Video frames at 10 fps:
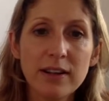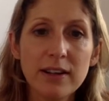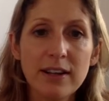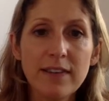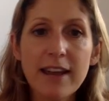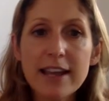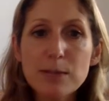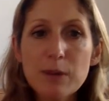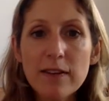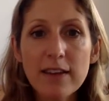And the next
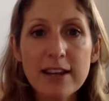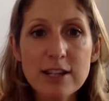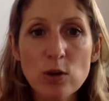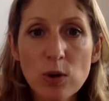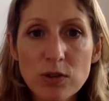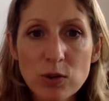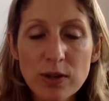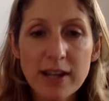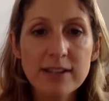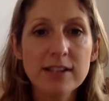bit of the initial
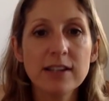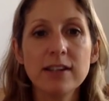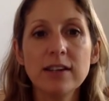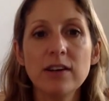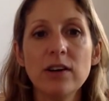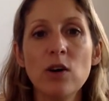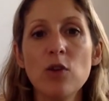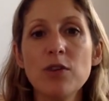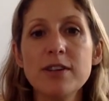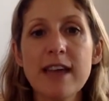consultation
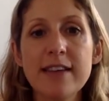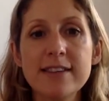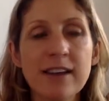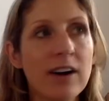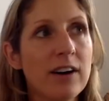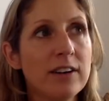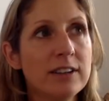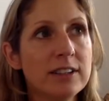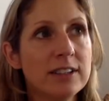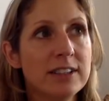often tests
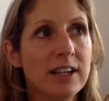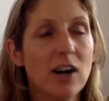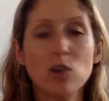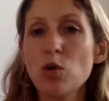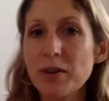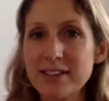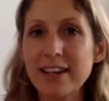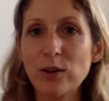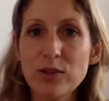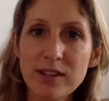our drawing
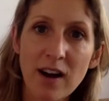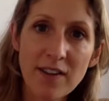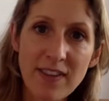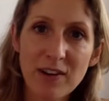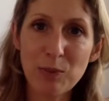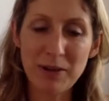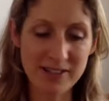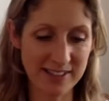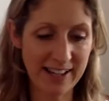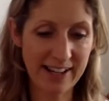skills. Our
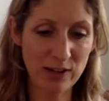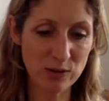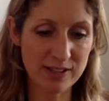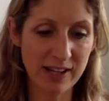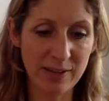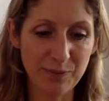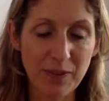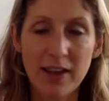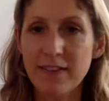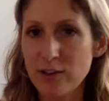therapists get out
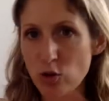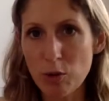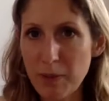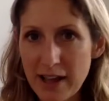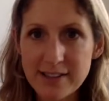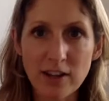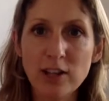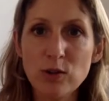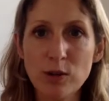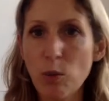their drawing pads. I
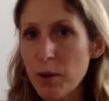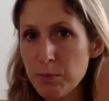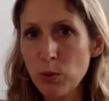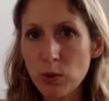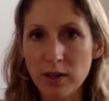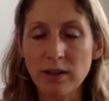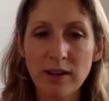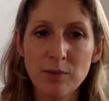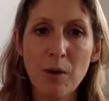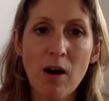use a whiteboard
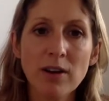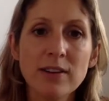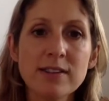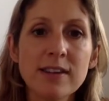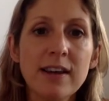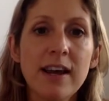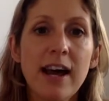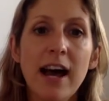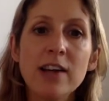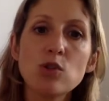and markers
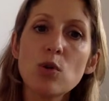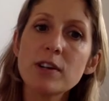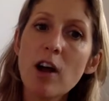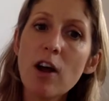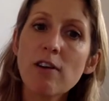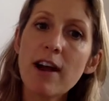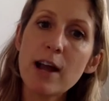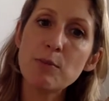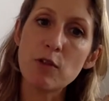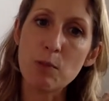and draw a
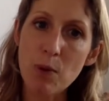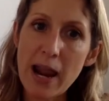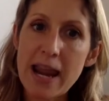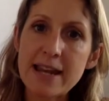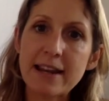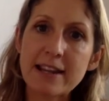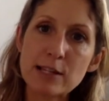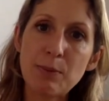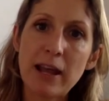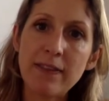diagram of the brain and
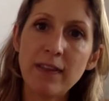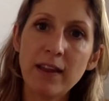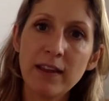explain